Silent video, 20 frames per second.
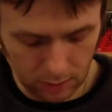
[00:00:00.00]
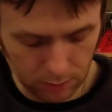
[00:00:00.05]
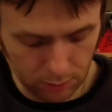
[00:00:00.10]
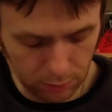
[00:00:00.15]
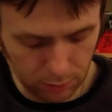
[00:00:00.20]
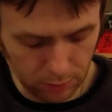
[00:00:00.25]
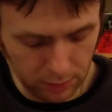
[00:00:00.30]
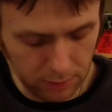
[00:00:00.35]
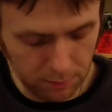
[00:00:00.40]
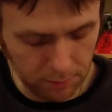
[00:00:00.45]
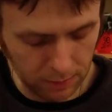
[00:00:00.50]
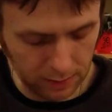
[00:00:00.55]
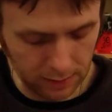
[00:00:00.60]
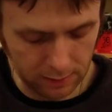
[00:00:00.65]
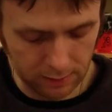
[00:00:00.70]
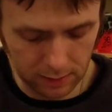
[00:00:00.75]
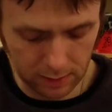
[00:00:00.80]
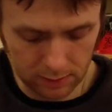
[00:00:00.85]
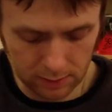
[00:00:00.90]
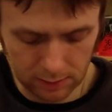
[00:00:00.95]

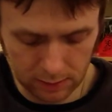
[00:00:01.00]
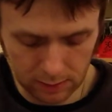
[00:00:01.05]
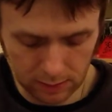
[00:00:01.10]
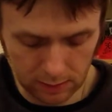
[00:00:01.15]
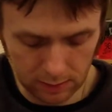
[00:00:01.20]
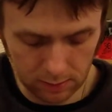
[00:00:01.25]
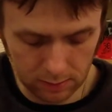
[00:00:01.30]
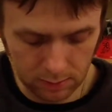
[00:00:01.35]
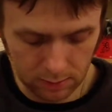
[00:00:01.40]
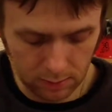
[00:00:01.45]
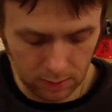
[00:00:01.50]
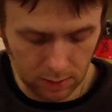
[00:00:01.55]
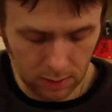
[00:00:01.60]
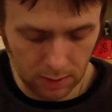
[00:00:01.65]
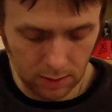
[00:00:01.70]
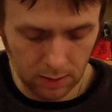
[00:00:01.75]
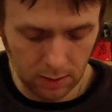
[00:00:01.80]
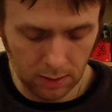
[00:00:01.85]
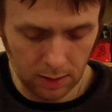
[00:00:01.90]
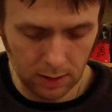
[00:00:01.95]
remake's actually,
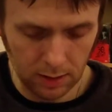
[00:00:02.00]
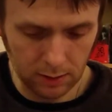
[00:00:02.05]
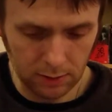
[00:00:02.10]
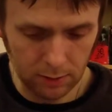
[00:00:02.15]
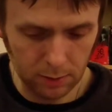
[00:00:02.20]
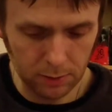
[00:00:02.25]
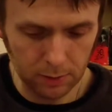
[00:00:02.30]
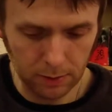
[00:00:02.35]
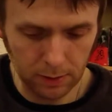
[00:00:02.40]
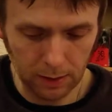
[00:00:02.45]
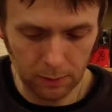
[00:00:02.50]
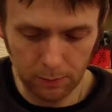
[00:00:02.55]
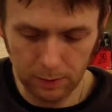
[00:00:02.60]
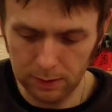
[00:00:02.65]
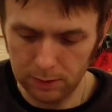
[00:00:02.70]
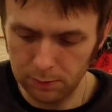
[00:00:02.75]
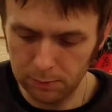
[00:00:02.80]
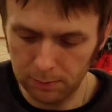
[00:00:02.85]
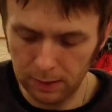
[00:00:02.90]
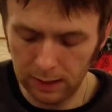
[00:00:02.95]
in terms of how
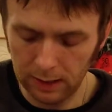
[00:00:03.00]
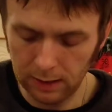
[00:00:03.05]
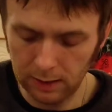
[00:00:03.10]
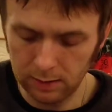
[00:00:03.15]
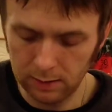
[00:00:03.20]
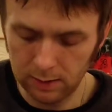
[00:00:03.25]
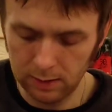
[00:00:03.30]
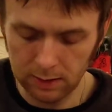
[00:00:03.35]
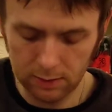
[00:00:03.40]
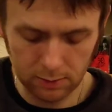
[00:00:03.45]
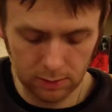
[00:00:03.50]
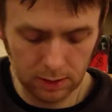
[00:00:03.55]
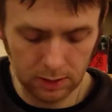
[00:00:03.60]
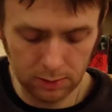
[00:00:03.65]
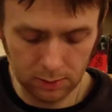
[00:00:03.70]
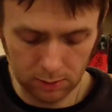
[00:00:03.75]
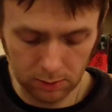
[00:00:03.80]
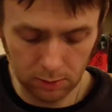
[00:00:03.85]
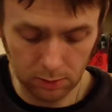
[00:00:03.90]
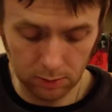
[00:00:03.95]
well it's made,
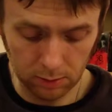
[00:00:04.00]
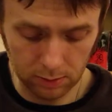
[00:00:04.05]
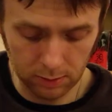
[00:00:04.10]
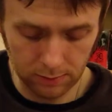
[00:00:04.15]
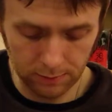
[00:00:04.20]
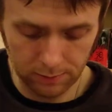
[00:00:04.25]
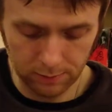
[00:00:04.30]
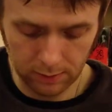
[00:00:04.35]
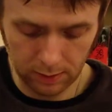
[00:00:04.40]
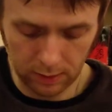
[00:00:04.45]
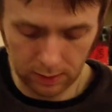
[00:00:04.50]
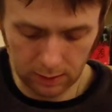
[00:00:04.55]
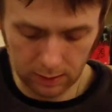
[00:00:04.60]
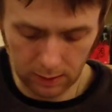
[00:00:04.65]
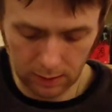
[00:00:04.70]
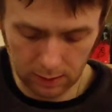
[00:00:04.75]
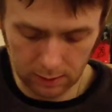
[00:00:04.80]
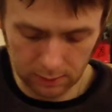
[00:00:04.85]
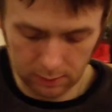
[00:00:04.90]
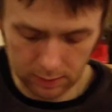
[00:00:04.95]
it's good.
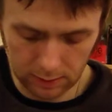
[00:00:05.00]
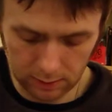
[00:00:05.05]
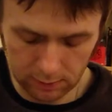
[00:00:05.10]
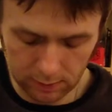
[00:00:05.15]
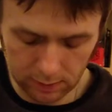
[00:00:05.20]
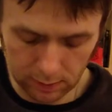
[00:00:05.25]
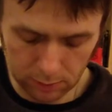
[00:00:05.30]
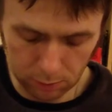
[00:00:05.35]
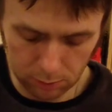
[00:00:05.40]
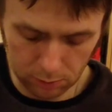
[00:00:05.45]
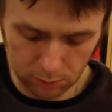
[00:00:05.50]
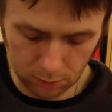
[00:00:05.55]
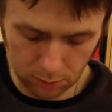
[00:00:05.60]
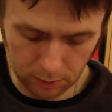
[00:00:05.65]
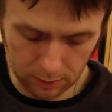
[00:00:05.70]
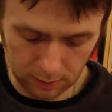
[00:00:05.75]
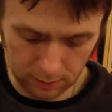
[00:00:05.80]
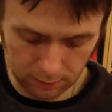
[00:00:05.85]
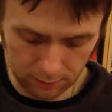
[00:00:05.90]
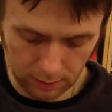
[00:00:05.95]
And the sequel to
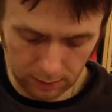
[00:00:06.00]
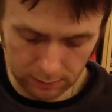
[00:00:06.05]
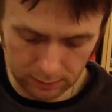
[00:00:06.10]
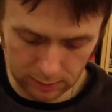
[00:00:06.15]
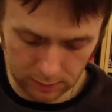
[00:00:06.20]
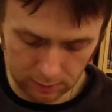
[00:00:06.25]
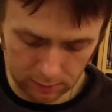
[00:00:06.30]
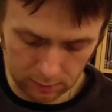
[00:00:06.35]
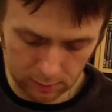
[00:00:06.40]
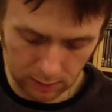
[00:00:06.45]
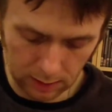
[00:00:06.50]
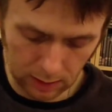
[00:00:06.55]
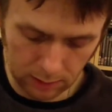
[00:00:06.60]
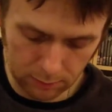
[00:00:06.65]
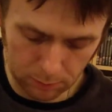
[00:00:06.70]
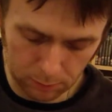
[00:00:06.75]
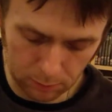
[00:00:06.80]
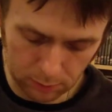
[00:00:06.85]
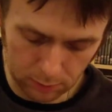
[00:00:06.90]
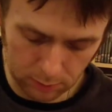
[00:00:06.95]
it is very good. I
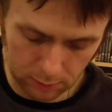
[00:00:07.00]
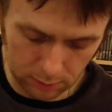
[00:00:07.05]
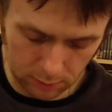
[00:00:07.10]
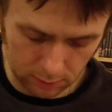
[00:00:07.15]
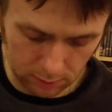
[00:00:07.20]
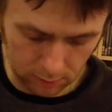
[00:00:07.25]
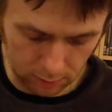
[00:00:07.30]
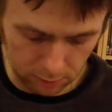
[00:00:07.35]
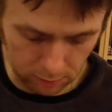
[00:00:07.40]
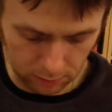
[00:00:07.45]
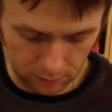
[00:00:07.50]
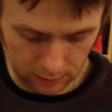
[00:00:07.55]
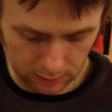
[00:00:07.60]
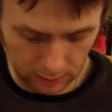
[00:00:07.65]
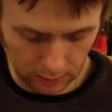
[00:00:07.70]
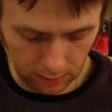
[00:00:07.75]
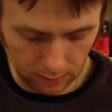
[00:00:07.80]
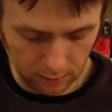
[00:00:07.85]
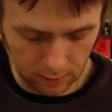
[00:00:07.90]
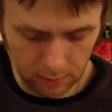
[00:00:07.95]
haven't watched the third one
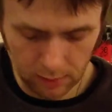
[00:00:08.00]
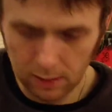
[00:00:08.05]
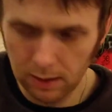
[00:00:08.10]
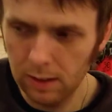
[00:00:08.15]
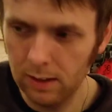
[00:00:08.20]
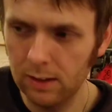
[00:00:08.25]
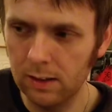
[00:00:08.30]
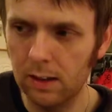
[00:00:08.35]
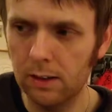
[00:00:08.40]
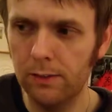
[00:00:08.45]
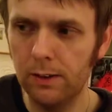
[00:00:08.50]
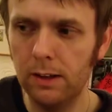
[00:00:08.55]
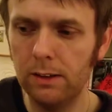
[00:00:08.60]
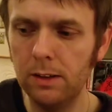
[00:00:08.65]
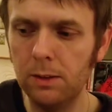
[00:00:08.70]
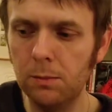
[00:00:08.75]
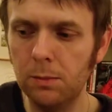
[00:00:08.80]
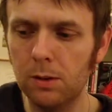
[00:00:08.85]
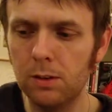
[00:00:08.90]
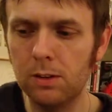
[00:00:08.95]
yet. They're
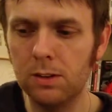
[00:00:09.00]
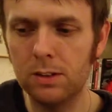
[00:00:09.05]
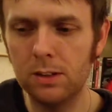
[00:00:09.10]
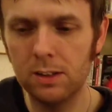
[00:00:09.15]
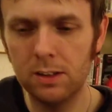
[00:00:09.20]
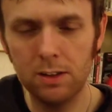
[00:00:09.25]
very much,